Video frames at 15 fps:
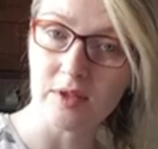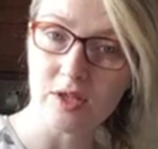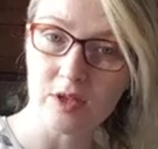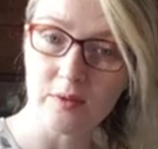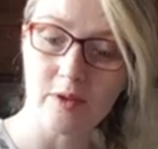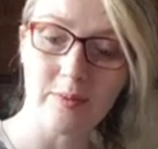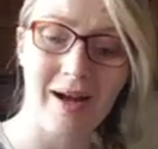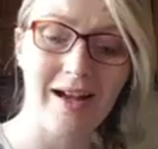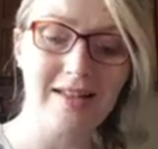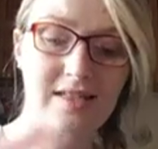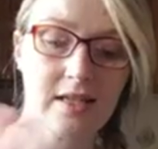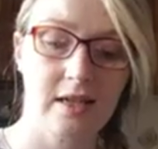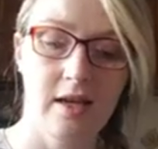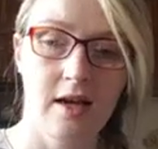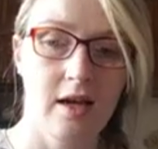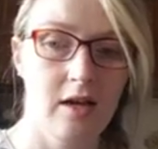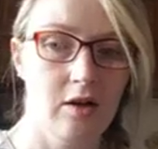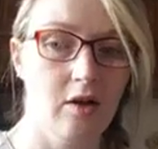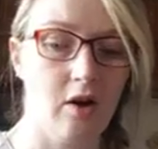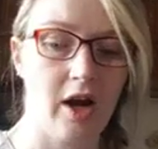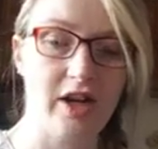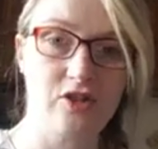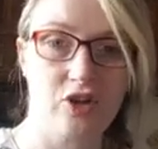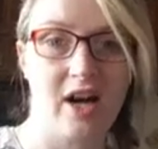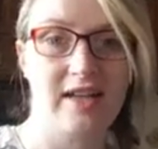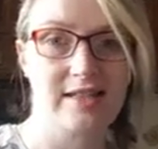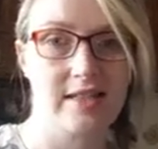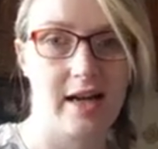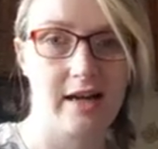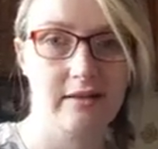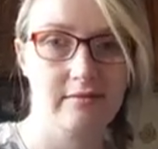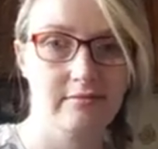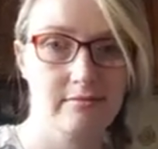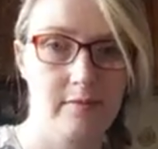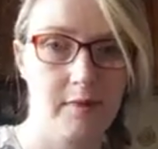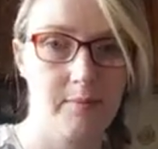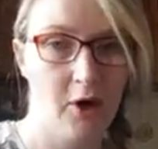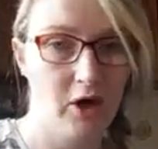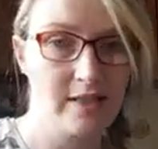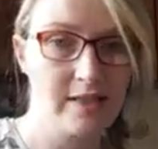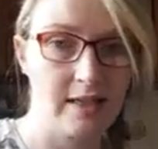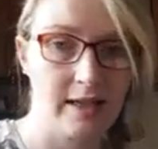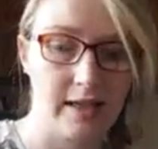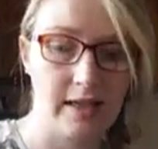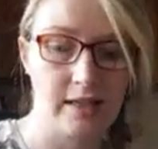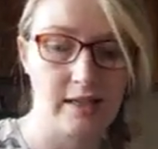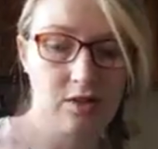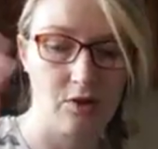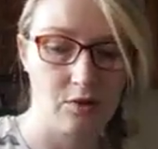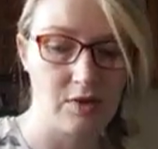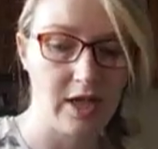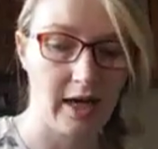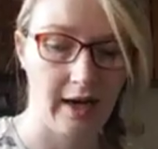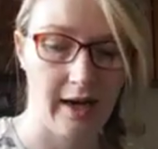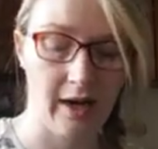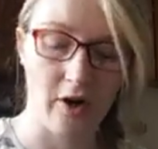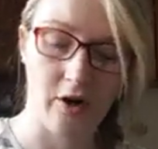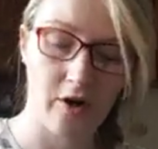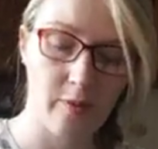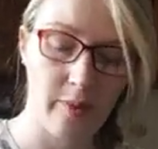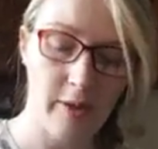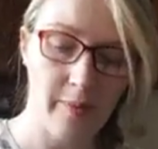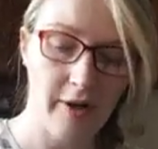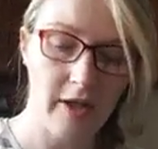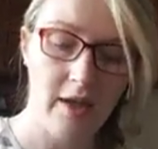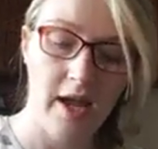do with the past, look, address that personally. Don't take it out on other people.